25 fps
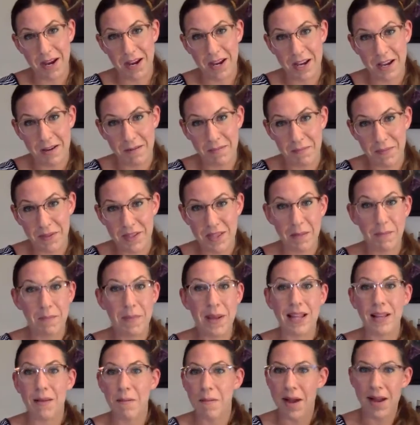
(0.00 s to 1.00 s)
from
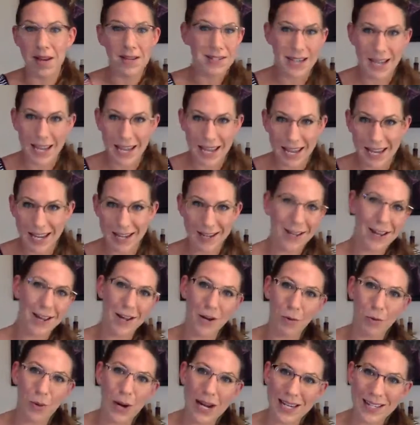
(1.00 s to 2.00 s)
the
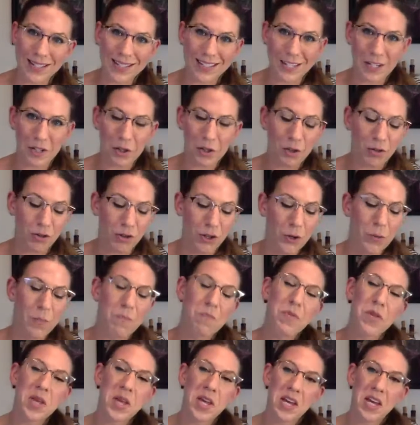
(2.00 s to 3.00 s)
Belamonte wine dinner
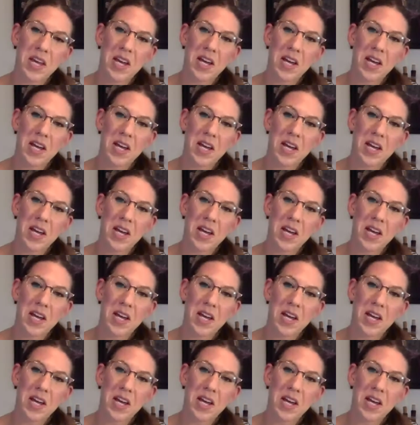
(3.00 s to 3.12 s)
crew.